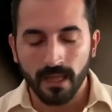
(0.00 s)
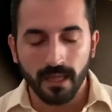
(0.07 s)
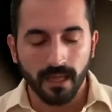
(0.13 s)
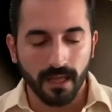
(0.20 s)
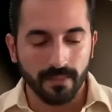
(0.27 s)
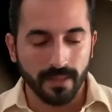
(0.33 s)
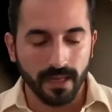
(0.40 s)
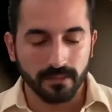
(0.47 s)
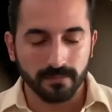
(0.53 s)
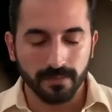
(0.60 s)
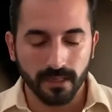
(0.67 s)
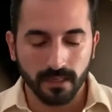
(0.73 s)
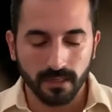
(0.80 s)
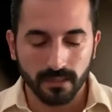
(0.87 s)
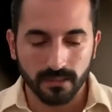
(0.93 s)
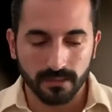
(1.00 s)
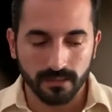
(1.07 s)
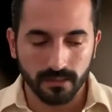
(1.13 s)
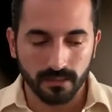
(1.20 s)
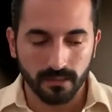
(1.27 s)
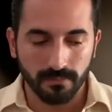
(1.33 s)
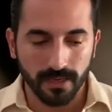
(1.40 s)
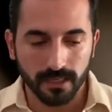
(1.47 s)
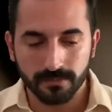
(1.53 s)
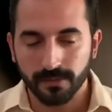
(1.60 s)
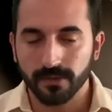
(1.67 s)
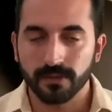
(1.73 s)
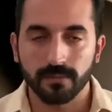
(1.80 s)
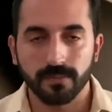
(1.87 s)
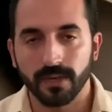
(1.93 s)
And that's because the bass player
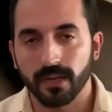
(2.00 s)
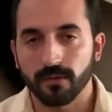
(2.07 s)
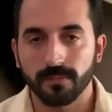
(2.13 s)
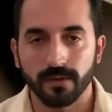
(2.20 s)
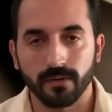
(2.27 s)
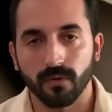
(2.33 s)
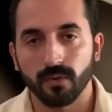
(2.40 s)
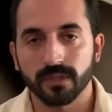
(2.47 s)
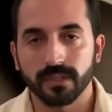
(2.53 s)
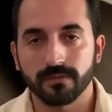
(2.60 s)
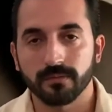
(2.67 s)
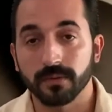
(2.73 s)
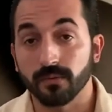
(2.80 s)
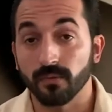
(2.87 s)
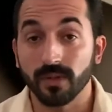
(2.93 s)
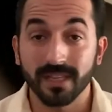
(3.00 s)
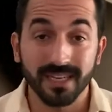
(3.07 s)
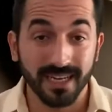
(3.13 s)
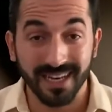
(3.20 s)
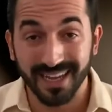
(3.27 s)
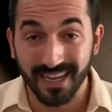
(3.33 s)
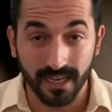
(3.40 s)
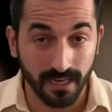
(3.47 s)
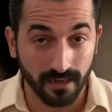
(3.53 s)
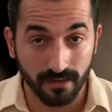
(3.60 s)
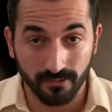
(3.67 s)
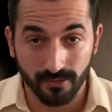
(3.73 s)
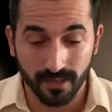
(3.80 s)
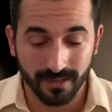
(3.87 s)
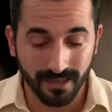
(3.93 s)
and the piano player always have to be really in line, right?